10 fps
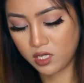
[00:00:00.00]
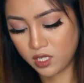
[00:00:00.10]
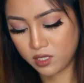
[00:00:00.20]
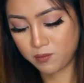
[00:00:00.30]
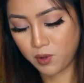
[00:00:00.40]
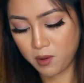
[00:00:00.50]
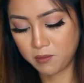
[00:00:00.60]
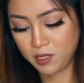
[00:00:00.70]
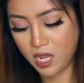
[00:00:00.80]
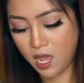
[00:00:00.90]
and
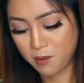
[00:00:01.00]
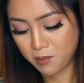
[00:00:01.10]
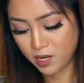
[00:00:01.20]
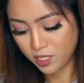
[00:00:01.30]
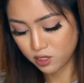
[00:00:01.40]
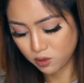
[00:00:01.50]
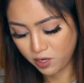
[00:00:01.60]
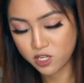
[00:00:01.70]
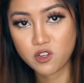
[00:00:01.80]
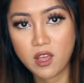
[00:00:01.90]
probably I might
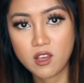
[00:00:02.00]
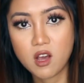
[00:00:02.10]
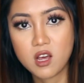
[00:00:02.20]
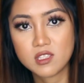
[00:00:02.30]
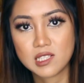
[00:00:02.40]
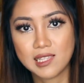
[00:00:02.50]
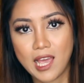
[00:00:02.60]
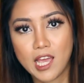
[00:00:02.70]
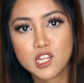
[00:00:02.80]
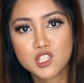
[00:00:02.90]
do a try on
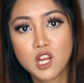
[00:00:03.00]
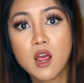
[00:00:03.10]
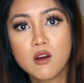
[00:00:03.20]
slash